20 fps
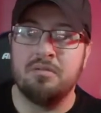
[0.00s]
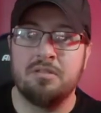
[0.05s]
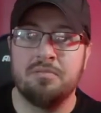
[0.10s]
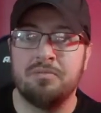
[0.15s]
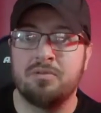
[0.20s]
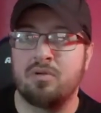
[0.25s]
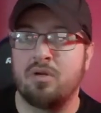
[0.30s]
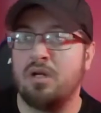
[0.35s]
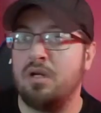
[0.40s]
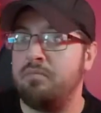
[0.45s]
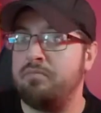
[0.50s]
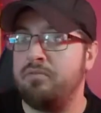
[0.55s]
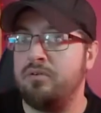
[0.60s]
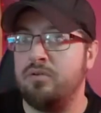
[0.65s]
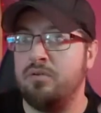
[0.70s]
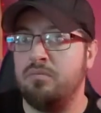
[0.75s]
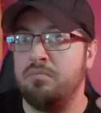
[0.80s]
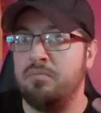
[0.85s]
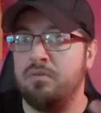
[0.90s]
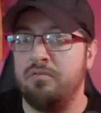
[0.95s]
scrap foam
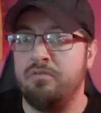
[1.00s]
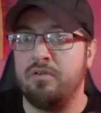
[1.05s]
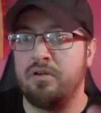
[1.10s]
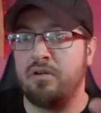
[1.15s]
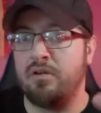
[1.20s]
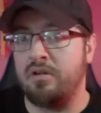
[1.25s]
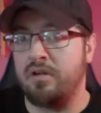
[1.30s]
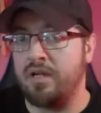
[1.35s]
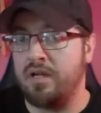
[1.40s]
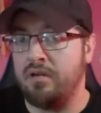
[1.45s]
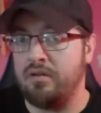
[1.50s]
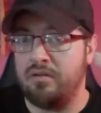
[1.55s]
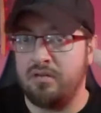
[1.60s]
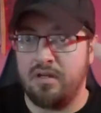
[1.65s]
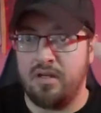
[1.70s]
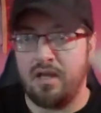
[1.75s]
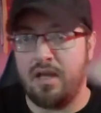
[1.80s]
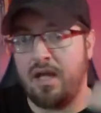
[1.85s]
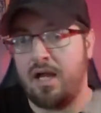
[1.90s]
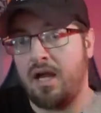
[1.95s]
and figuring out
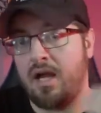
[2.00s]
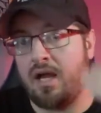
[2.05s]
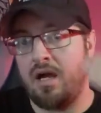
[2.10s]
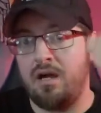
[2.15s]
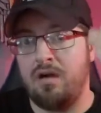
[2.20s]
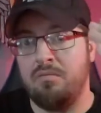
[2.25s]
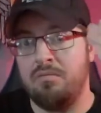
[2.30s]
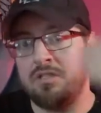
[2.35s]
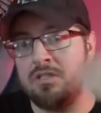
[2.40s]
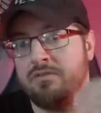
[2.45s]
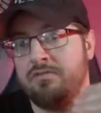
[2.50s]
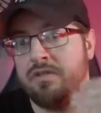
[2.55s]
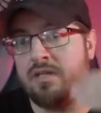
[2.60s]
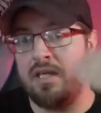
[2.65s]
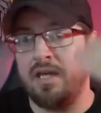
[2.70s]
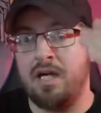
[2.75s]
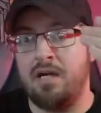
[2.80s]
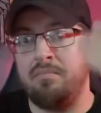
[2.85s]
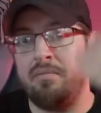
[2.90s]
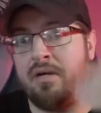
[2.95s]
how much of a
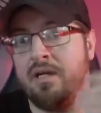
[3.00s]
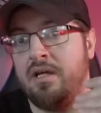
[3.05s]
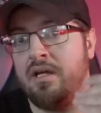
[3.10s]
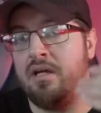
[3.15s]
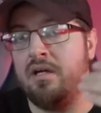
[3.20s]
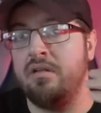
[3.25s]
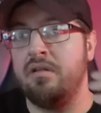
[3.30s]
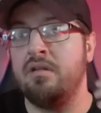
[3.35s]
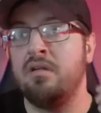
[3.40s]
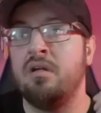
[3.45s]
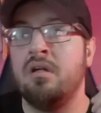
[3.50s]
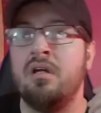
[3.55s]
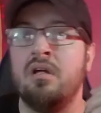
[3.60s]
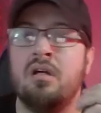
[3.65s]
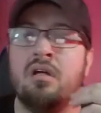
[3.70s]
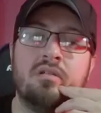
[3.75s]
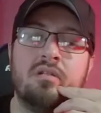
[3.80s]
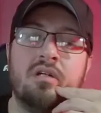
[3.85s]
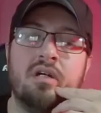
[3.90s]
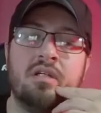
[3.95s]
gap I had.
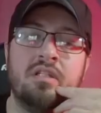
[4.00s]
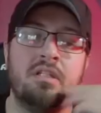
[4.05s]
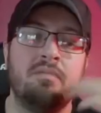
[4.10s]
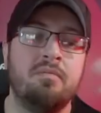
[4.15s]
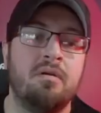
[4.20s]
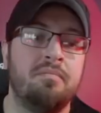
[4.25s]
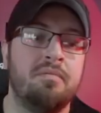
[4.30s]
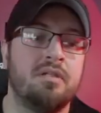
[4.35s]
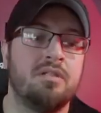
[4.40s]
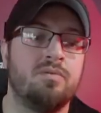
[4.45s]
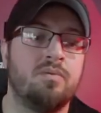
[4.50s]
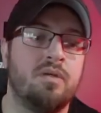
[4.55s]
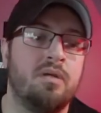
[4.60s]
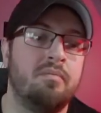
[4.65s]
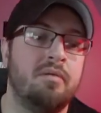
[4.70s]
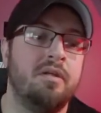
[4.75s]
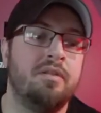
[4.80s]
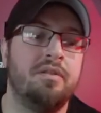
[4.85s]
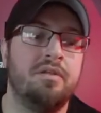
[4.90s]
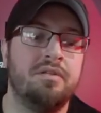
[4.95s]
I did my best when I made
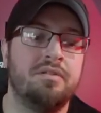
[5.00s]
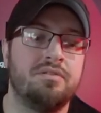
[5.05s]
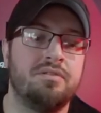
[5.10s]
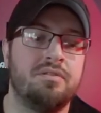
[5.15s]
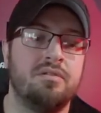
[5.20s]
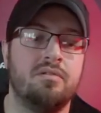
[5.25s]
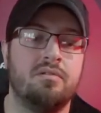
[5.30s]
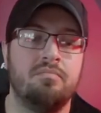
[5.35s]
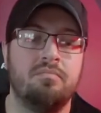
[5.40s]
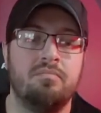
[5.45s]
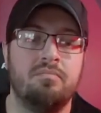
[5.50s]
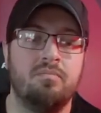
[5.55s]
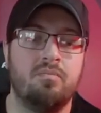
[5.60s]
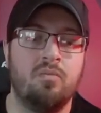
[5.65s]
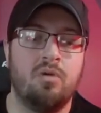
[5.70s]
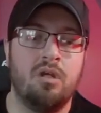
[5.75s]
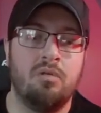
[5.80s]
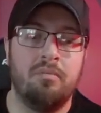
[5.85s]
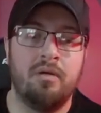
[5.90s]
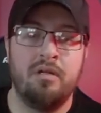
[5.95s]

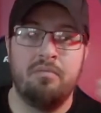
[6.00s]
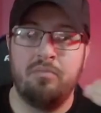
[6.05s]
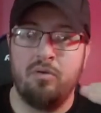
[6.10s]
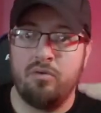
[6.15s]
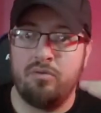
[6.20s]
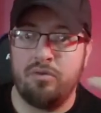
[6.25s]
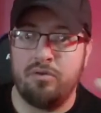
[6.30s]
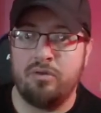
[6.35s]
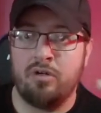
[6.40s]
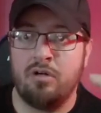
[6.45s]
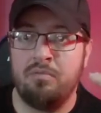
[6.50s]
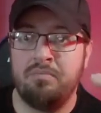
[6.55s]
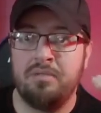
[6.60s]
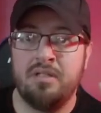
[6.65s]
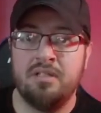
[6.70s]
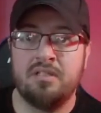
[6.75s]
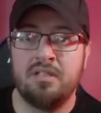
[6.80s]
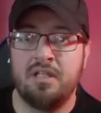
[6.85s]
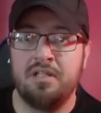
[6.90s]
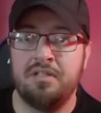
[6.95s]
both the top piece
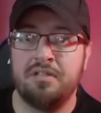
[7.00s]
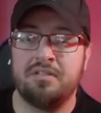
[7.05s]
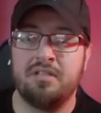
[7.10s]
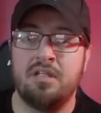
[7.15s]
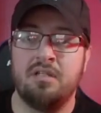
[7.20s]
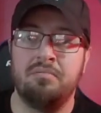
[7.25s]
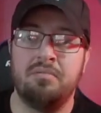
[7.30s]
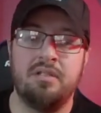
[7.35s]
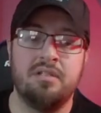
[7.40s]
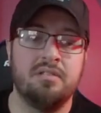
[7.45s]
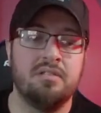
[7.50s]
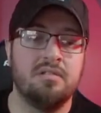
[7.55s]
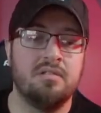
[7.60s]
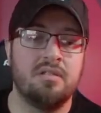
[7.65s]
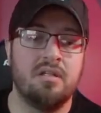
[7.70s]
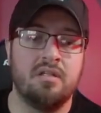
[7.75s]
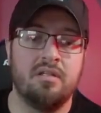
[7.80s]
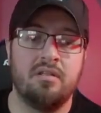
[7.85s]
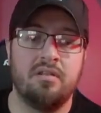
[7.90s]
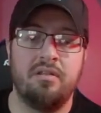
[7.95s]
and the side pieces,
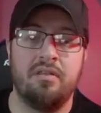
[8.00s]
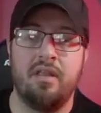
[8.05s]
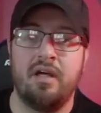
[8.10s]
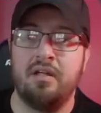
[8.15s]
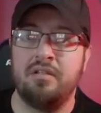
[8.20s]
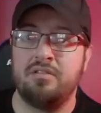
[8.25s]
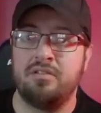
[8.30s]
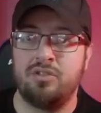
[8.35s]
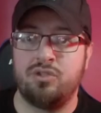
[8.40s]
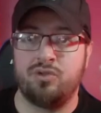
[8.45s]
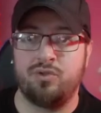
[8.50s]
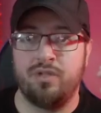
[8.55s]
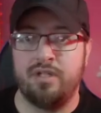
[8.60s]
that straight